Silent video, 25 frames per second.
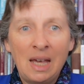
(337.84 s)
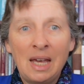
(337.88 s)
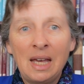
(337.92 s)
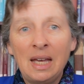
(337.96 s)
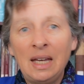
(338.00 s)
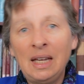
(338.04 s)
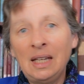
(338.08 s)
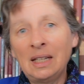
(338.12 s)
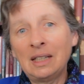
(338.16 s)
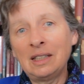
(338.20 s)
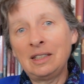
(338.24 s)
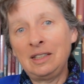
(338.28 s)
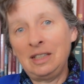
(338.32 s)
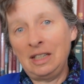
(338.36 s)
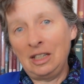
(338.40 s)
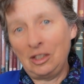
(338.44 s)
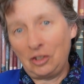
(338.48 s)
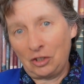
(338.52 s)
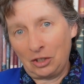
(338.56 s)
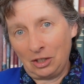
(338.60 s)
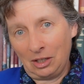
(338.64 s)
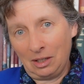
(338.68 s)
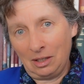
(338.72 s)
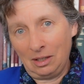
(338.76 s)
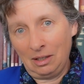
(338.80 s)
In
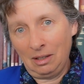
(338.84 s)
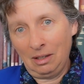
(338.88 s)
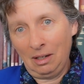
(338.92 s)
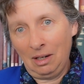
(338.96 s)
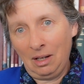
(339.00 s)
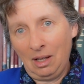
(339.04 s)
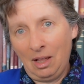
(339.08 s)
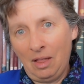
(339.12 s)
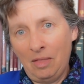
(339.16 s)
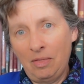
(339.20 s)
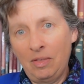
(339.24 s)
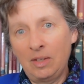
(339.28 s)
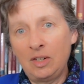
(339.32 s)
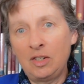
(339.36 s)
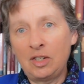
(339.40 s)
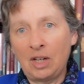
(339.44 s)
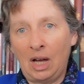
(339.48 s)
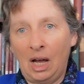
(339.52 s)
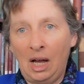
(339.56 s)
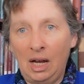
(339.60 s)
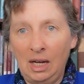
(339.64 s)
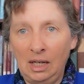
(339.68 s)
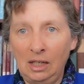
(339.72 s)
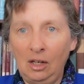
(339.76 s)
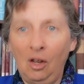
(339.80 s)
addition, the
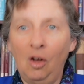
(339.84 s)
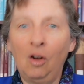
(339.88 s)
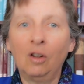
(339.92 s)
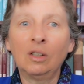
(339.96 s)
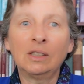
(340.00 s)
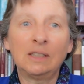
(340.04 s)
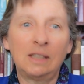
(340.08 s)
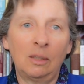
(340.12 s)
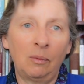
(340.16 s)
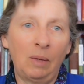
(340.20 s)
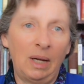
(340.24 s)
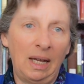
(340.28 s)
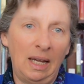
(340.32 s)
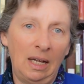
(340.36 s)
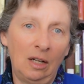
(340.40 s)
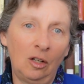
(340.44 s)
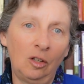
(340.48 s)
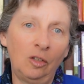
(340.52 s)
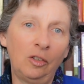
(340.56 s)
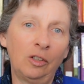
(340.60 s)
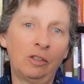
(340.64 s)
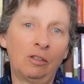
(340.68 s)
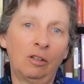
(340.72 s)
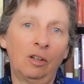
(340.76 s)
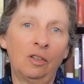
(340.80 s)
dialogues that were
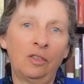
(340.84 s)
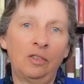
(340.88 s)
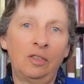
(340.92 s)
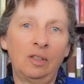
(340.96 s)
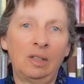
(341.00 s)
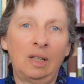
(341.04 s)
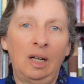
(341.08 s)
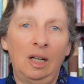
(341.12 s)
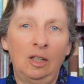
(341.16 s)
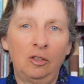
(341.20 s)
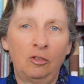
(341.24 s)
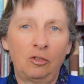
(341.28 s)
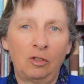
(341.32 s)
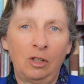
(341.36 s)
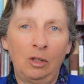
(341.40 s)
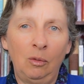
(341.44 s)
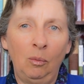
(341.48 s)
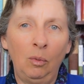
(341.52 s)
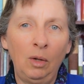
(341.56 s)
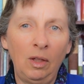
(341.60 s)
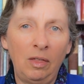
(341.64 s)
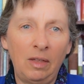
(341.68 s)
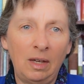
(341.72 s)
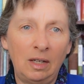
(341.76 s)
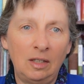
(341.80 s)
held across the country
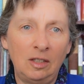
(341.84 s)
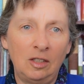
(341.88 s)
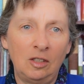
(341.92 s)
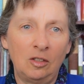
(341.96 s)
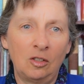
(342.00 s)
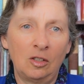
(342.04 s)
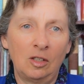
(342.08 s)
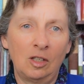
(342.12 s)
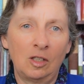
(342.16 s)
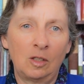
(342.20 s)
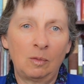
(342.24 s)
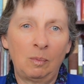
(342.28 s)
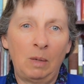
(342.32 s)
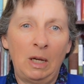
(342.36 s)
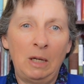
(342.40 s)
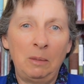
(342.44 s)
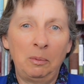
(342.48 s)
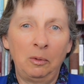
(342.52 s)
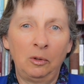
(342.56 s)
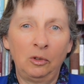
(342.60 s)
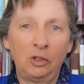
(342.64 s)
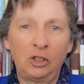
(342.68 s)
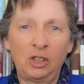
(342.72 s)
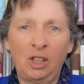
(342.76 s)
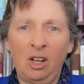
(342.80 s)
with Indigenous
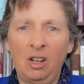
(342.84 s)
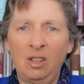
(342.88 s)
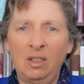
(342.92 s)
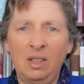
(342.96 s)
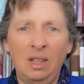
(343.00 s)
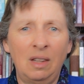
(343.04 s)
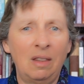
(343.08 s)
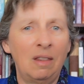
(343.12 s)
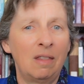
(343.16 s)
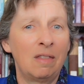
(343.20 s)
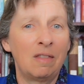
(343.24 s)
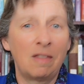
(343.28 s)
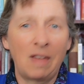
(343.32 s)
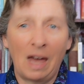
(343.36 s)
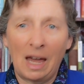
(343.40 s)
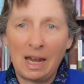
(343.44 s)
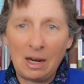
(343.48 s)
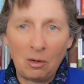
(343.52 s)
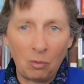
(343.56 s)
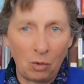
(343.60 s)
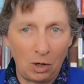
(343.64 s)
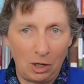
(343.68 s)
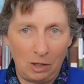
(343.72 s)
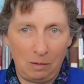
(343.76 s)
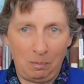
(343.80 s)
people show that they
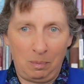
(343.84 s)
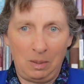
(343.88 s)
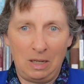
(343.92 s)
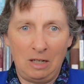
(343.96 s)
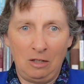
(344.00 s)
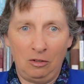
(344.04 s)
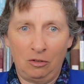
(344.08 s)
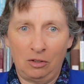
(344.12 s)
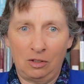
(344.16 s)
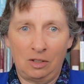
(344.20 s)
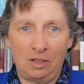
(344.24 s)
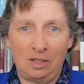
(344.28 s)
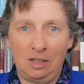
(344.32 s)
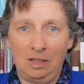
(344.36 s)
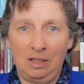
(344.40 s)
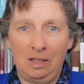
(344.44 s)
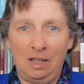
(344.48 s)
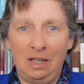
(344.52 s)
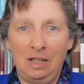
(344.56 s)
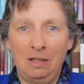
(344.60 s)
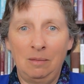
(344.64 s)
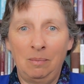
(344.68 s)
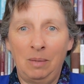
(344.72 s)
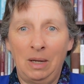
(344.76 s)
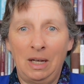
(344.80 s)
weren't interested
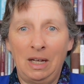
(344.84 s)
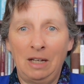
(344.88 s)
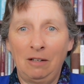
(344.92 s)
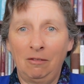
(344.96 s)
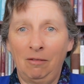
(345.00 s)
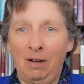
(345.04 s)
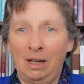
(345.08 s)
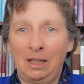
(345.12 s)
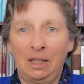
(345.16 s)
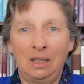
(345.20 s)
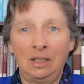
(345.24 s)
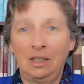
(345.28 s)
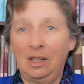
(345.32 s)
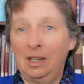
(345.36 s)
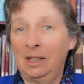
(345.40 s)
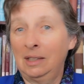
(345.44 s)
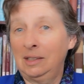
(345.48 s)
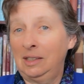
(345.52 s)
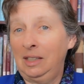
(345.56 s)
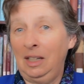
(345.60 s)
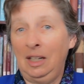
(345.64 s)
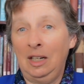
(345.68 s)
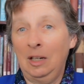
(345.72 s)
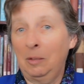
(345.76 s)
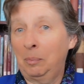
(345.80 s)
in being
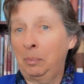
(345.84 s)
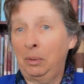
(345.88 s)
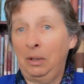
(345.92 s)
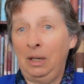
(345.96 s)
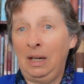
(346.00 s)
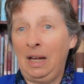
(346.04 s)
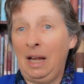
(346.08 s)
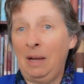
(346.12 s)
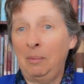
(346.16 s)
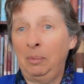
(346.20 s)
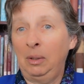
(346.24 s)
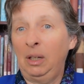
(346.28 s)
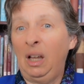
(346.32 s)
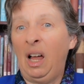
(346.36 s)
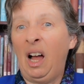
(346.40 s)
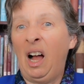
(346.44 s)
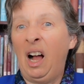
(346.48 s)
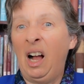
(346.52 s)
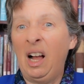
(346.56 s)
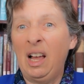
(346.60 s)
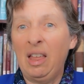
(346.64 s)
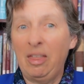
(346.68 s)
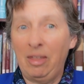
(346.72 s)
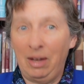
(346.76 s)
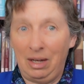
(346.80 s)
recognised in a preamble
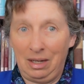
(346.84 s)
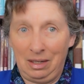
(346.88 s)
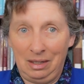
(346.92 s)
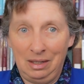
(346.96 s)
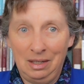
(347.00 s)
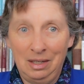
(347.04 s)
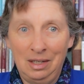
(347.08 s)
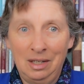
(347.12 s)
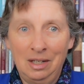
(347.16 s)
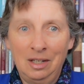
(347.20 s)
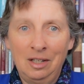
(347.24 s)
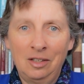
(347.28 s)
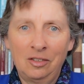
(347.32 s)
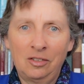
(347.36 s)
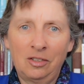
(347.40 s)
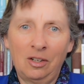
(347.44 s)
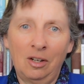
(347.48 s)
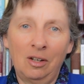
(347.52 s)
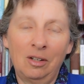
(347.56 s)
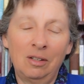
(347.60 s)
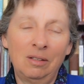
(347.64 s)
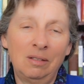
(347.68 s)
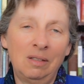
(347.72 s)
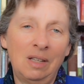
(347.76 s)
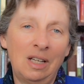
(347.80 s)
either.
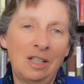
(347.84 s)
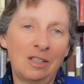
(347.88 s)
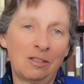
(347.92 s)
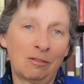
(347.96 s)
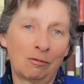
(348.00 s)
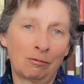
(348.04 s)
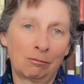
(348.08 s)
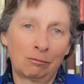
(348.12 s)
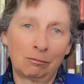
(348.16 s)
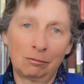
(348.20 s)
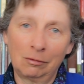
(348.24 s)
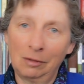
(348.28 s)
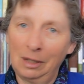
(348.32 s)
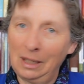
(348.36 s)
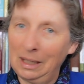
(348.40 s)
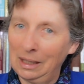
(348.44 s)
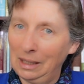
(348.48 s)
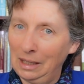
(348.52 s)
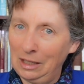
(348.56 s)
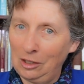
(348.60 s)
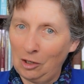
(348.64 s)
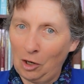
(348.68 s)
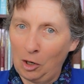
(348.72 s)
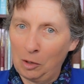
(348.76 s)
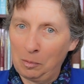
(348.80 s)
So there's
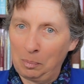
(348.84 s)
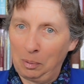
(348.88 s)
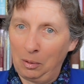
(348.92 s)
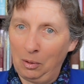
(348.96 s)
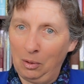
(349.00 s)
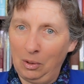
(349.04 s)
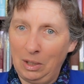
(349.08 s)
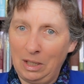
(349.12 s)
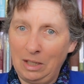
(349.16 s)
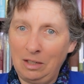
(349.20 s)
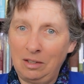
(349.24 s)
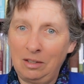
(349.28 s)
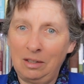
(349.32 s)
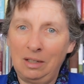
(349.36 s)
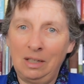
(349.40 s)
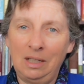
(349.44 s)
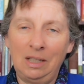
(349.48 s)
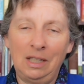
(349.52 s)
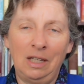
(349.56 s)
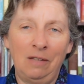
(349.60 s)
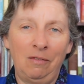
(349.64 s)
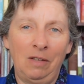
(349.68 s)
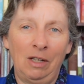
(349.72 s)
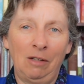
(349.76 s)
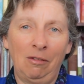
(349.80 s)
really no point
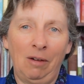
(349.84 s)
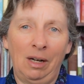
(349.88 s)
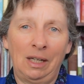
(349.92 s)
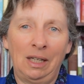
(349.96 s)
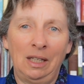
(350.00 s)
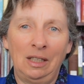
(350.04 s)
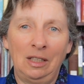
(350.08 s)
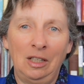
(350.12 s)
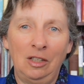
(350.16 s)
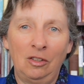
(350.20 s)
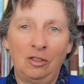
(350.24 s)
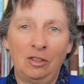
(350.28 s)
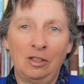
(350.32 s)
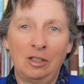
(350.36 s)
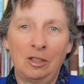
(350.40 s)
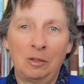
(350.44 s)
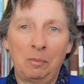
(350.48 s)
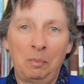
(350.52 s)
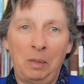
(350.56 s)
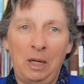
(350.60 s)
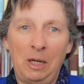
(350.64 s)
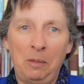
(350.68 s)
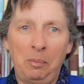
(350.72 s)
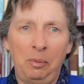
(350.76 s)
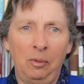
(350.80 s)
in giving recognition to
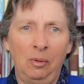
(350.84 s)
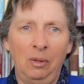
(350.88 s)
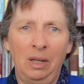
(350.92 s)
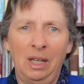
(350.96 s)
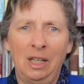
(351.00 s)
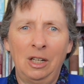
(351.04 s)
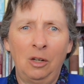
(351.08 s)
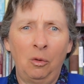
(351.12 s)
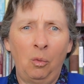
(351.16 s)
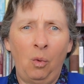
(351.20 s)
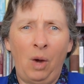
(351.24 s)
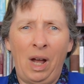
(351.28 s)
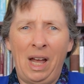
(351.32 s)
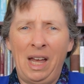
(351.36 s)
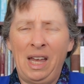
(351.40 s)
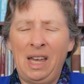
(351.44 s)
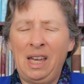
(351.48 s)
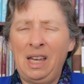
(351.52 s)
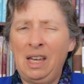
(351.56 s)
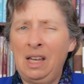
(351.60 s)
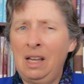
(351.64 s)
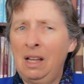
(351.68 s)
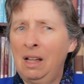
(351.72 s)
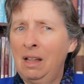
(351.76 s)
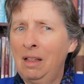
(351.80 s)
people in a
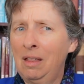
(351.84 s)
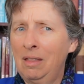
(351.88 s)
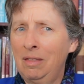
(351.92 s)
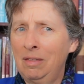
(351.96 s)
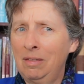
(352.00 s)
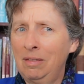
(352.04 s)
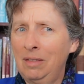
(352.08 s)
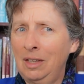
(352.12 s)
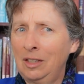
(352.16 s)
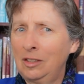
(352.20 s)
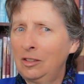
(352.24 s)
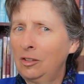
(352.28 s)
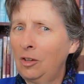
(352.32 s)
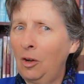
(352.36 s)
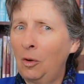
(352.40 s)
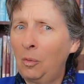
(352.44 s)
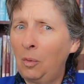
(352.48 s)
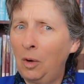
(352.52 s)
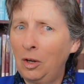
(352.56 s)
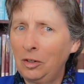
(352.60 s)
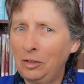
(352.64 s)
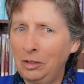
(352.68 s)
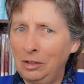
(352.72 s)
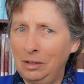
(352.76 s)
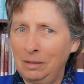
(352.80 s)
way that's not
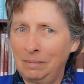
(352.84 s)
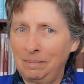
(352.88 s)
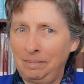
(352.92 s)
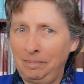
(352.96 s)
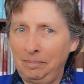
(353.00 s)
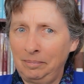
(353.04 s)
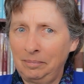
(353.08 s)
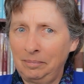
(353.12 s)
wanted.